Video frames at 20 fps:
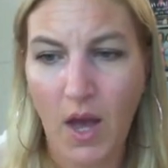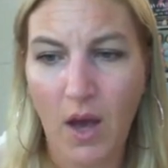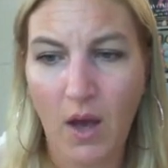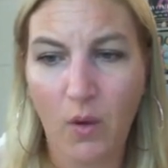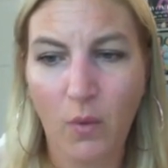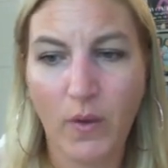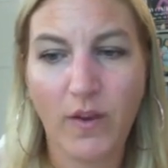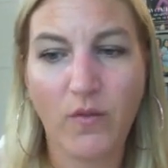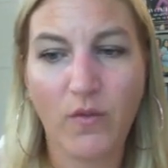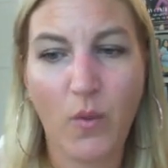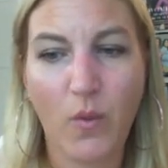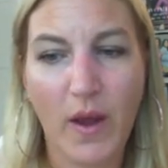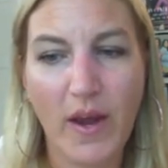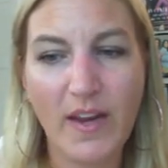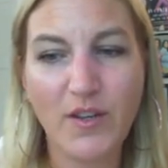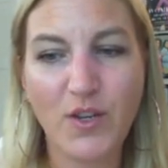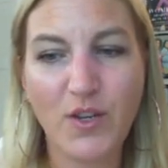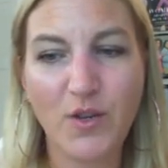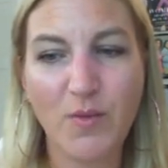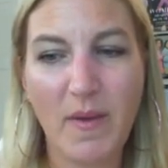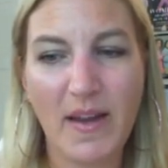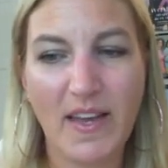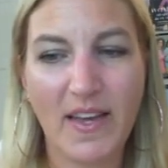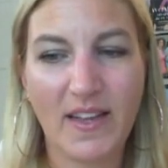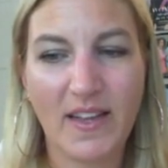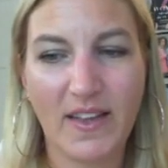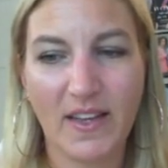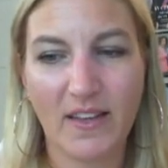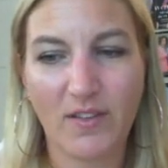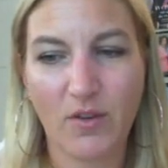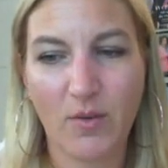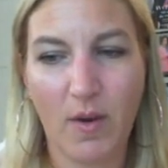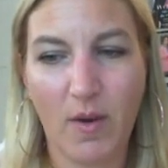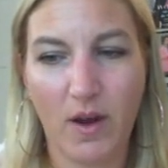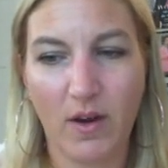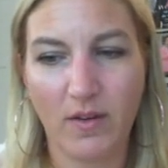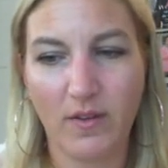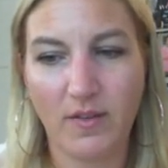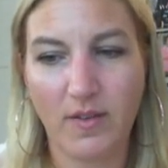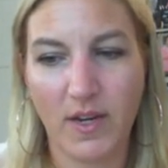We have way too many clicks from
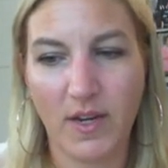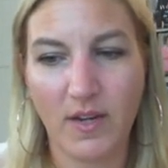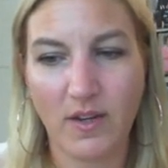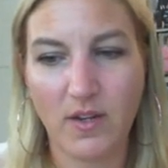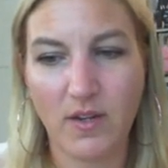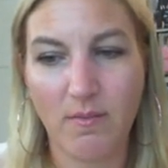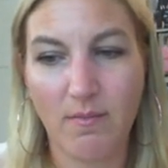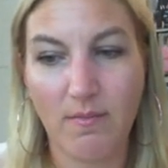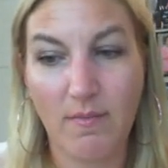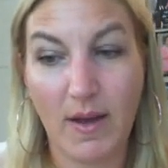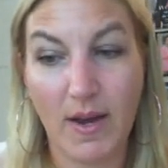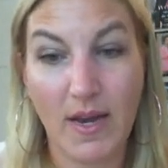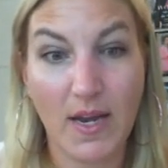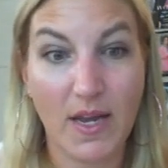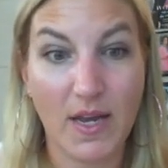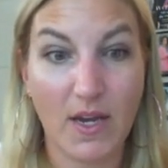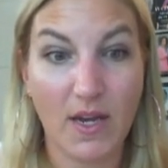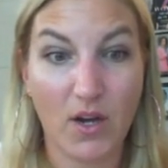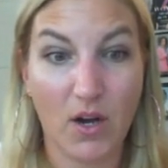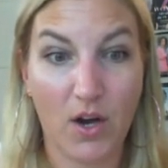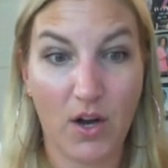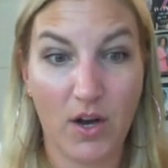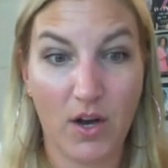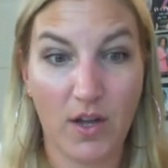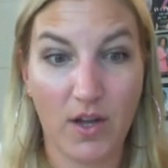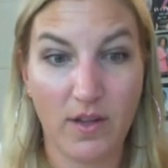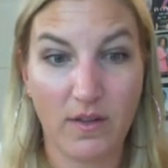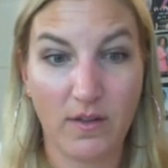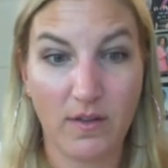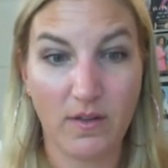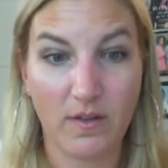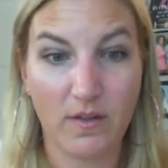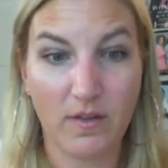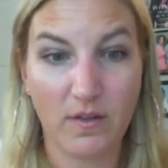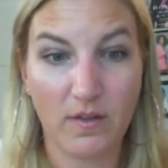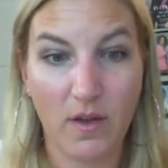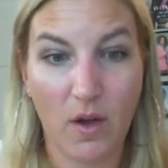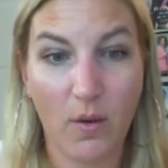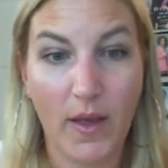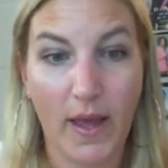our site to Mighty
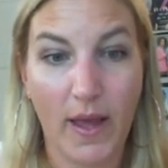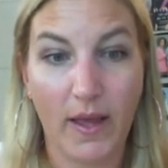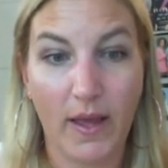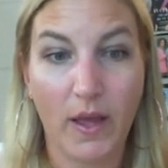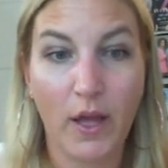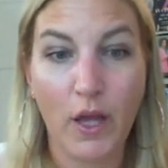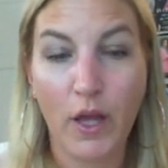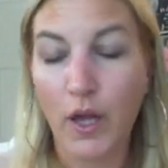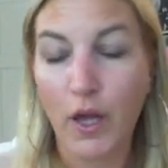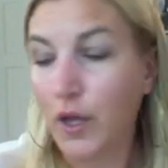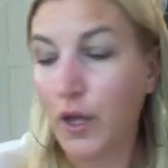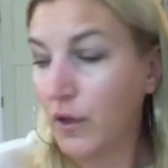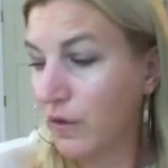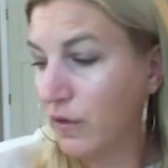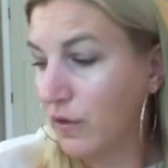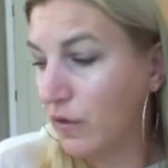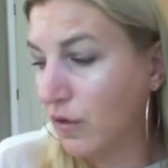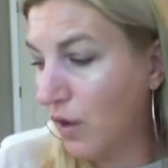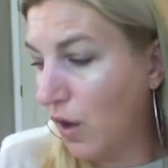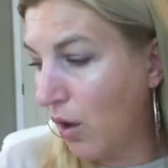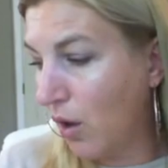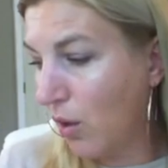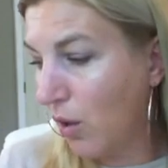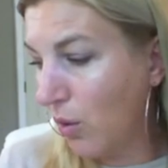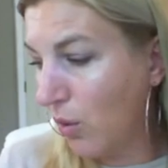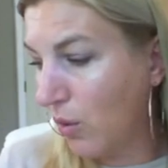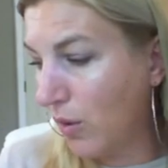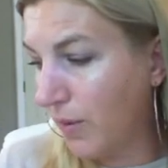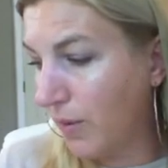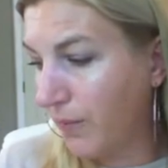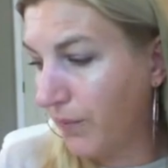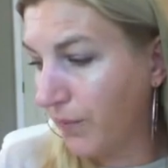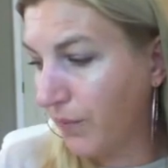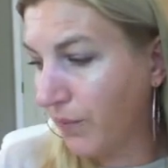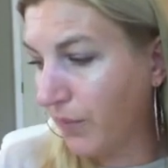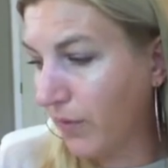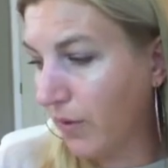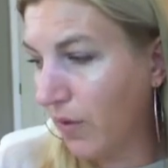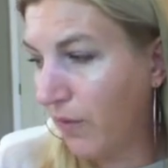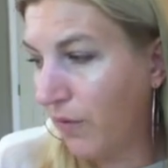Cause. Okay. So
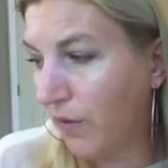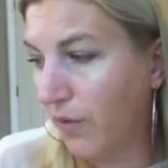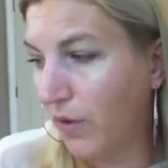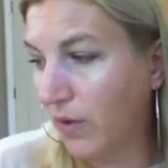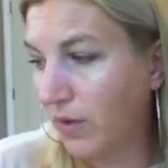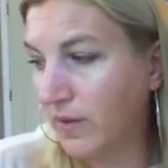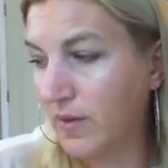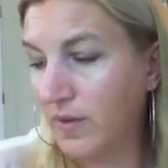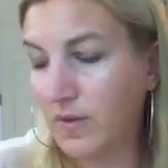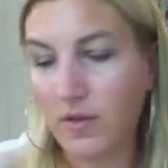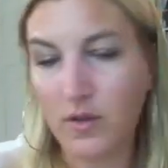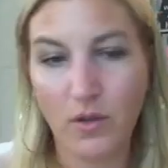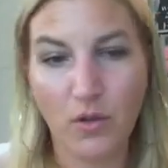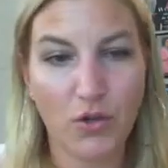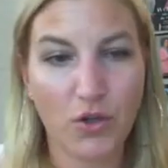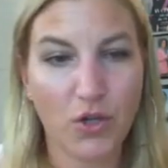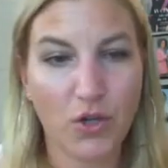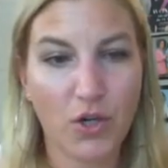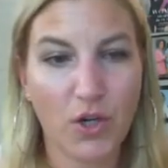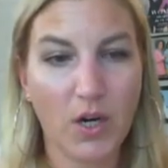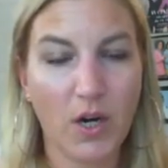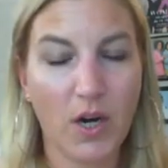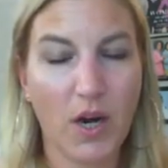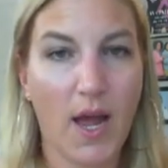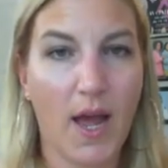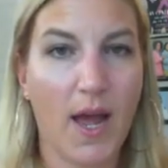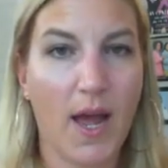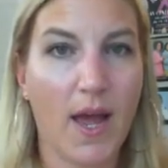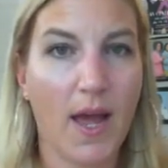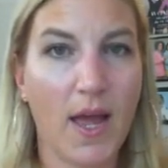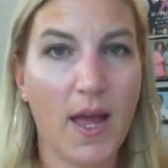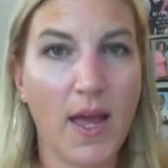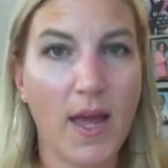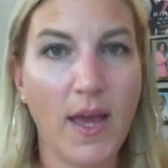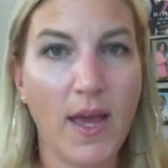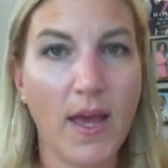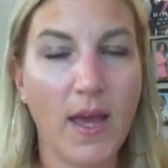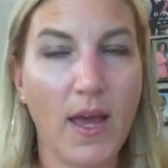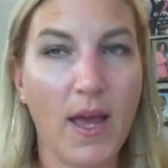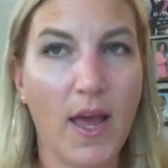full disclosure,
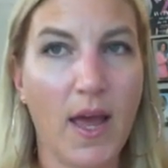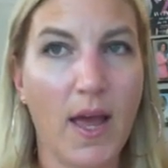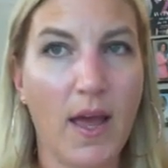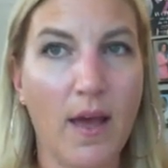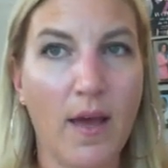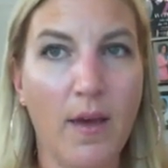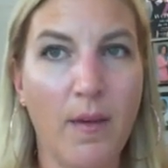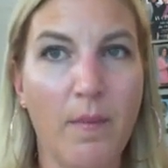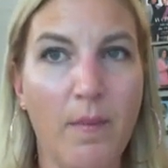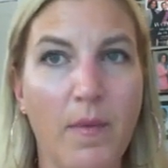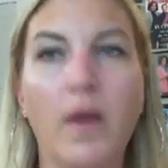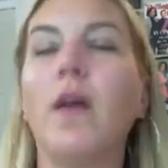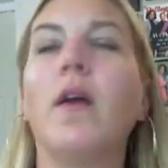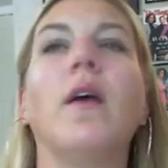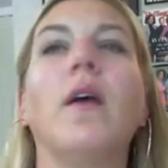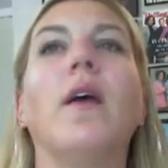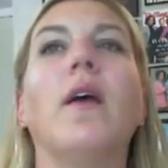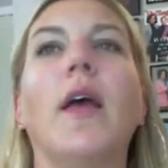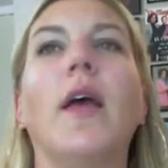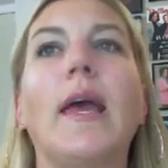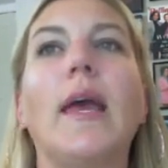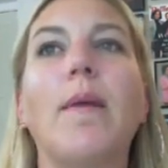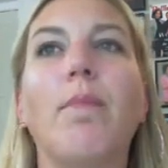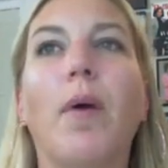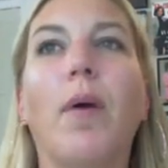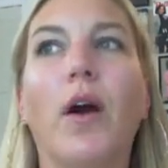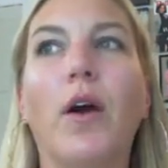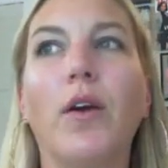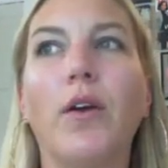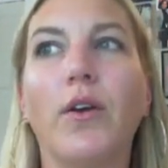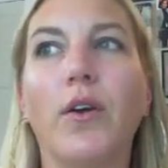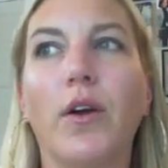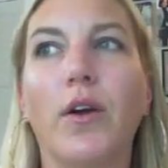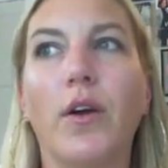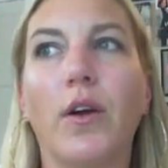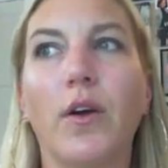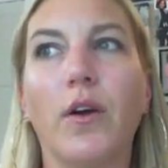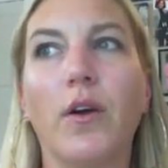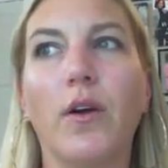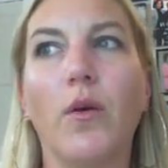I am a
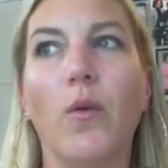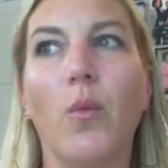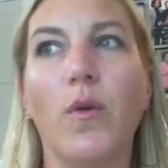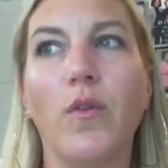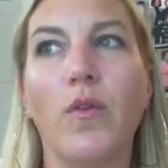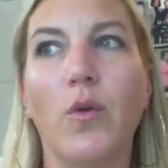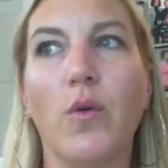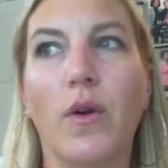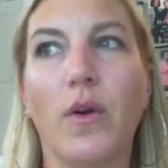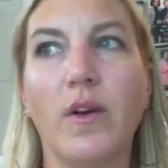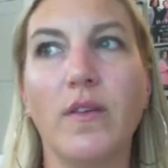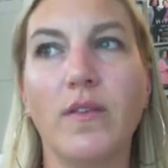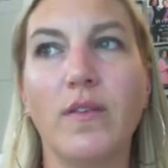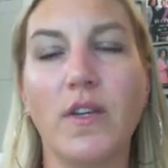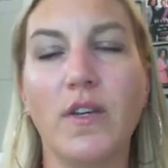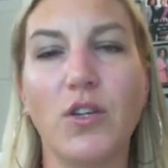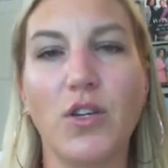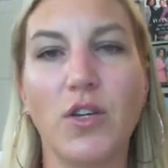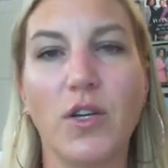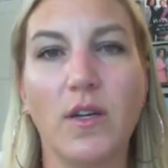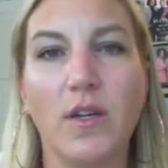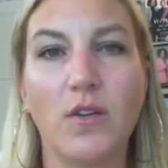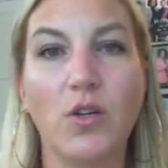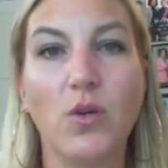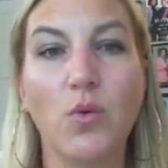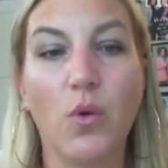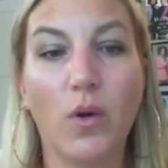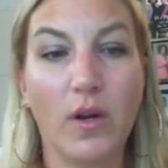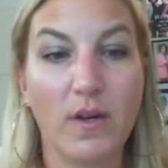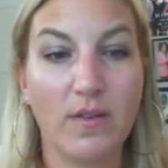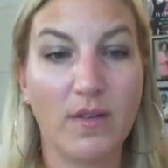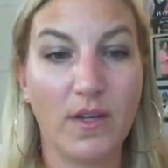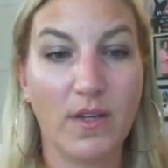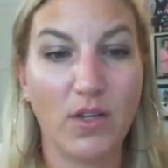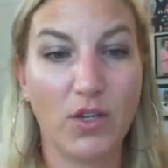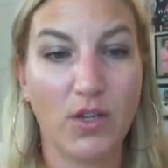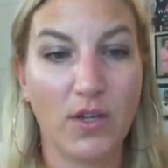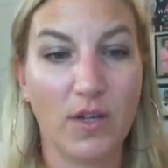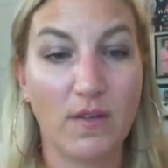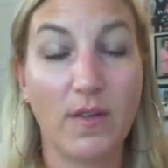partner with two
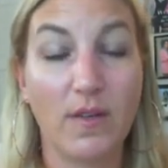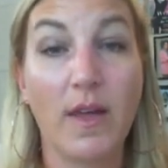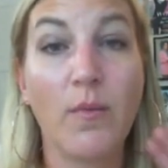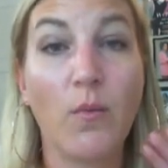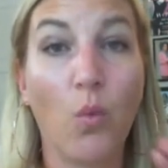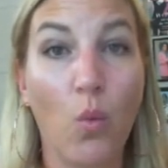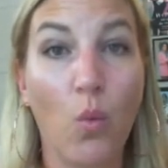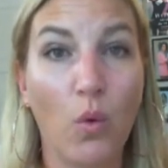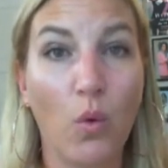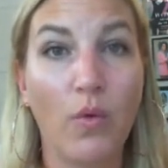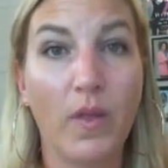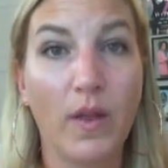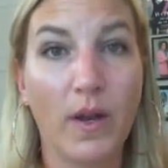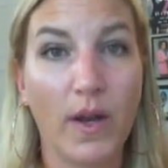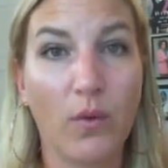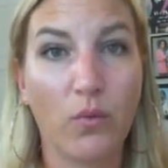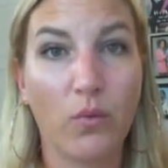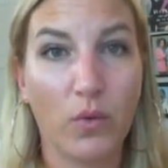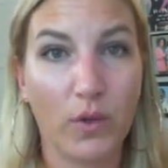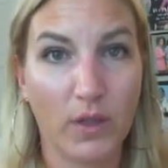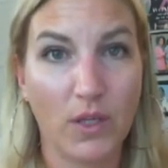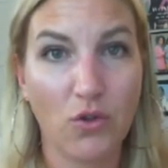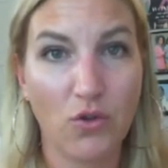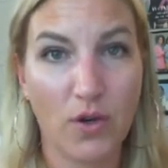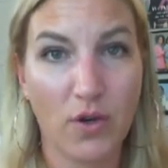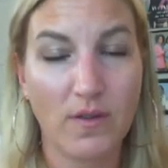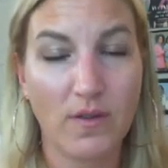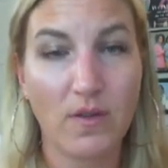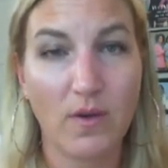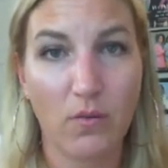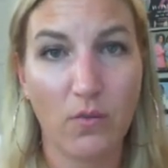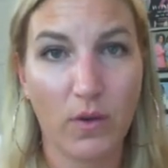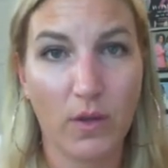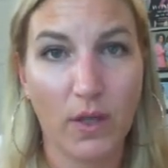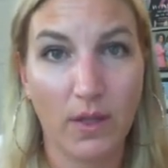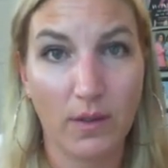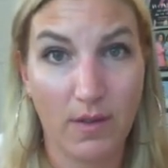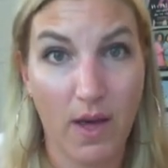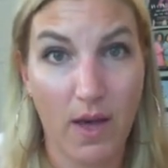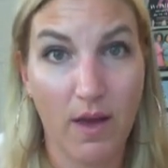organizations that I really trust and
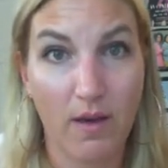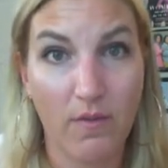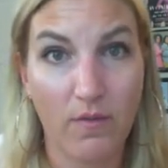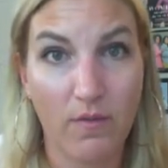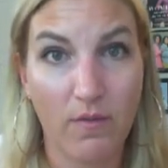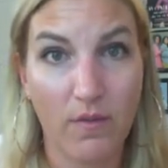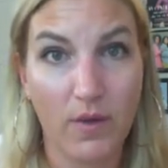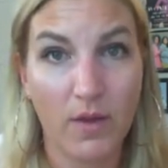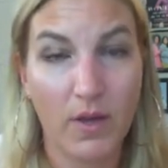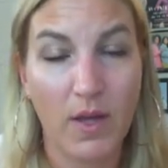really love.